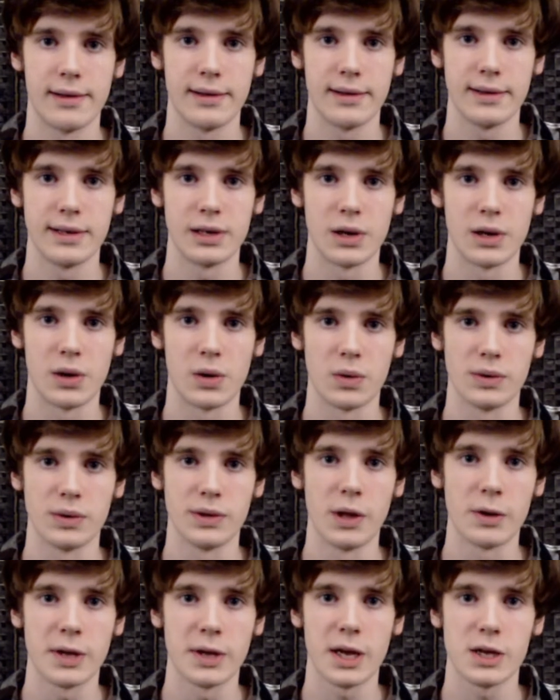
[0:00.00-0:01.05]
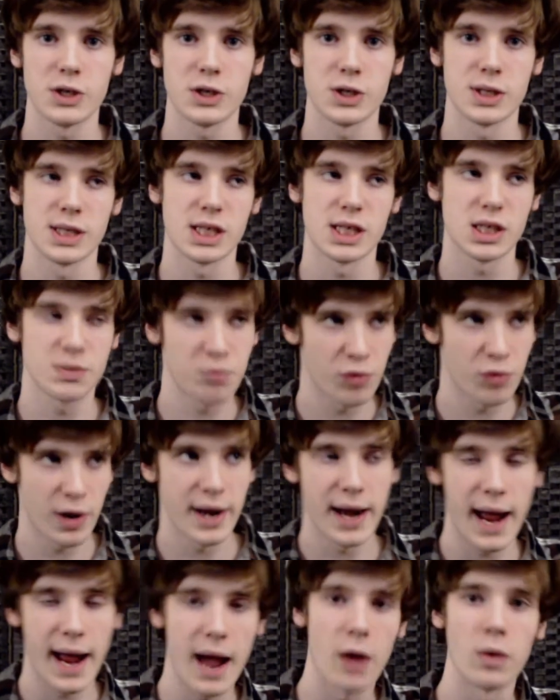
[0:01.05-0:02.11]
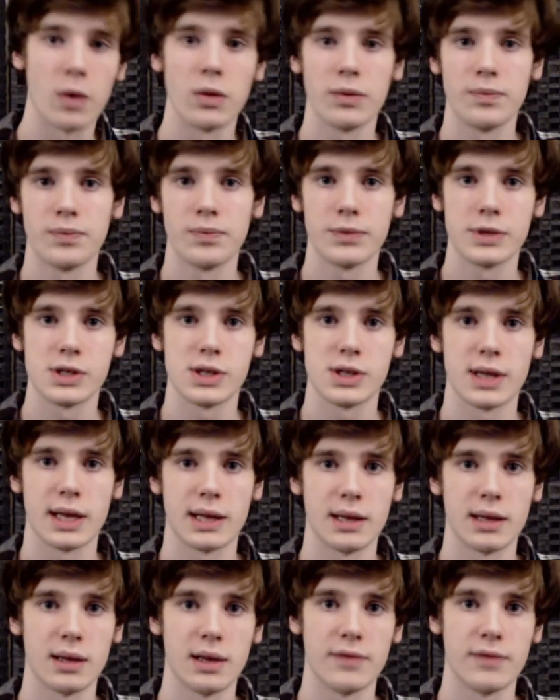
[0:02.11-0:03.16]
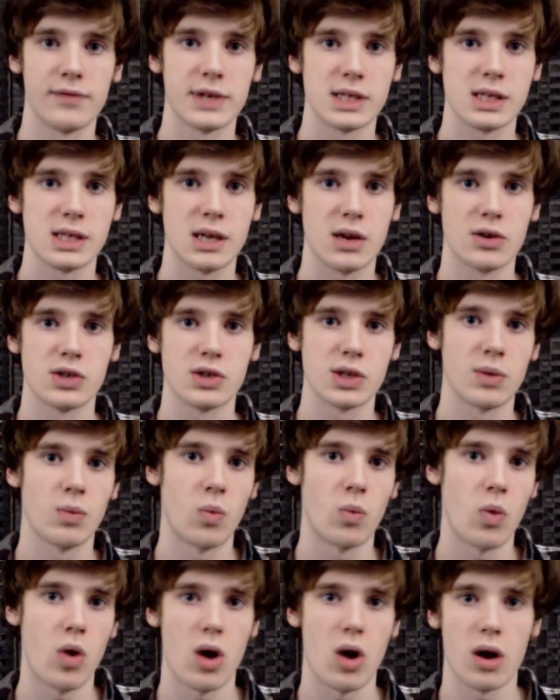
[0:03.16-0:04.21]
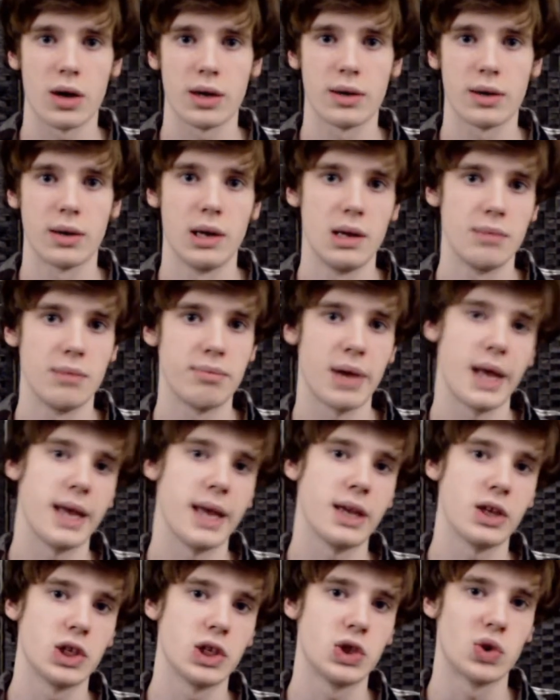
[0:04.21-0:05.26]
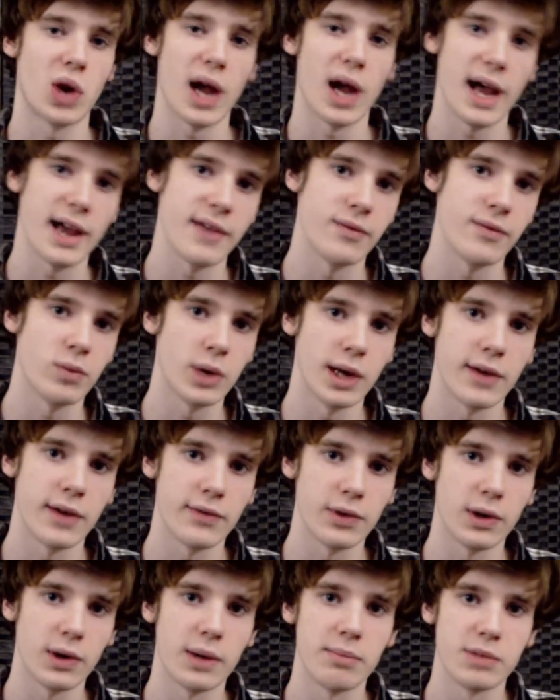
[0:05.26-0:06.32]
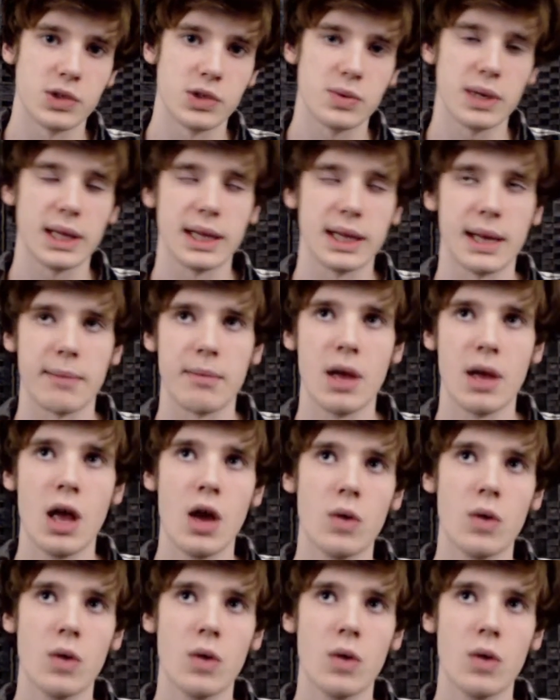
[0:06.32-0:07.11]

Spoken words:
locations spread out so that the investigators can walk, bike, drive, whatever in between them,